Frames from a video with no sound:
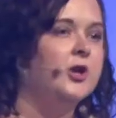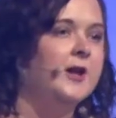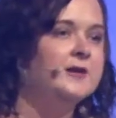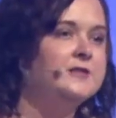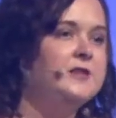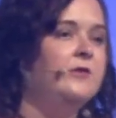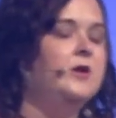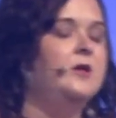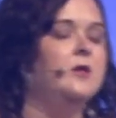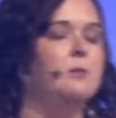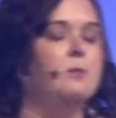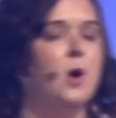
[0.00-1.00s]

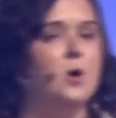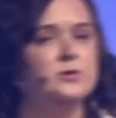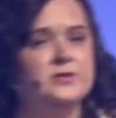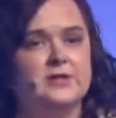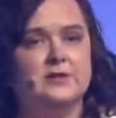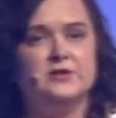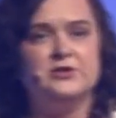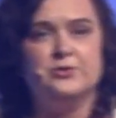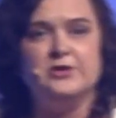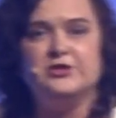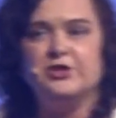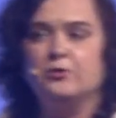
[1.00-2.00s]
connectivity the most in this
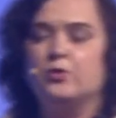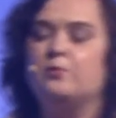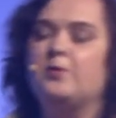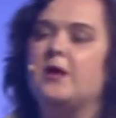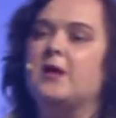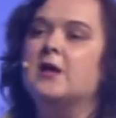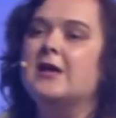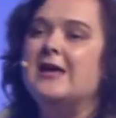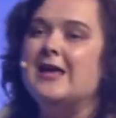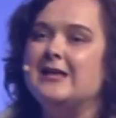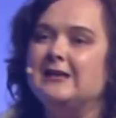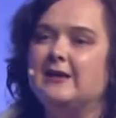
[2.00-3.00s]
region would be
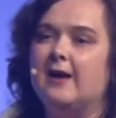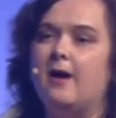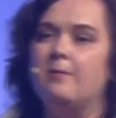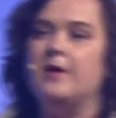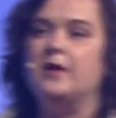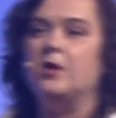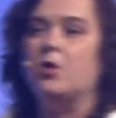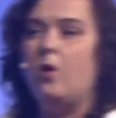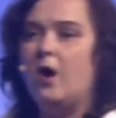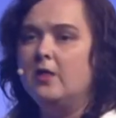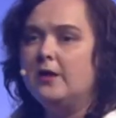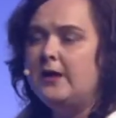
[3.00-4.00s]
income
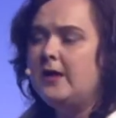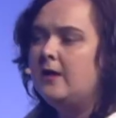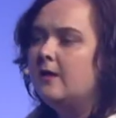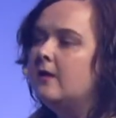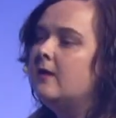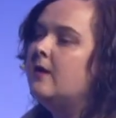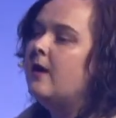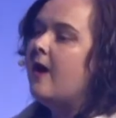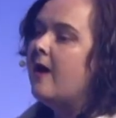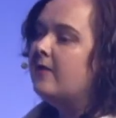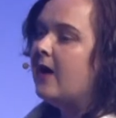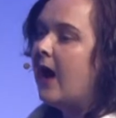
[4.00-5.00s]
inequality
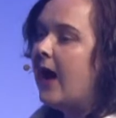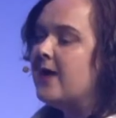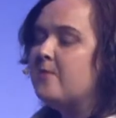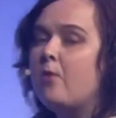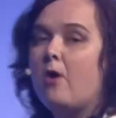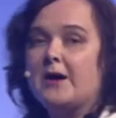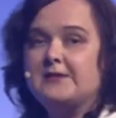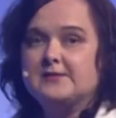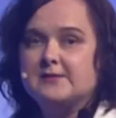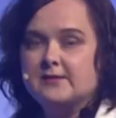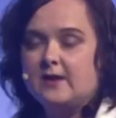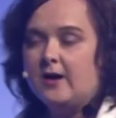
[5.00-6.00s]
and the high
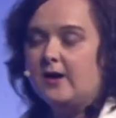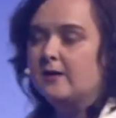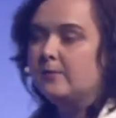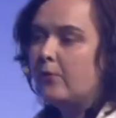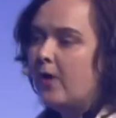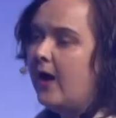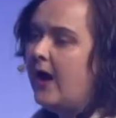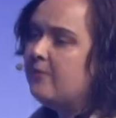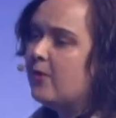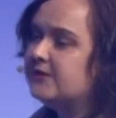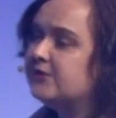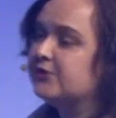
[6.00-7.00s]
price, uh, pr high
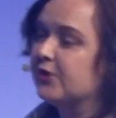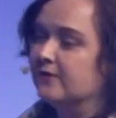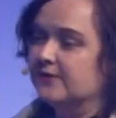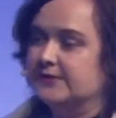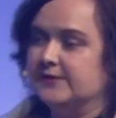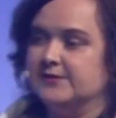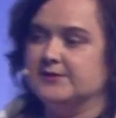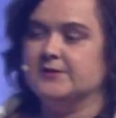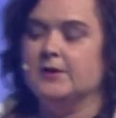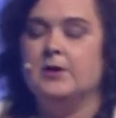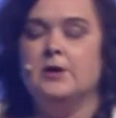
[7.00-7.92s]
price services.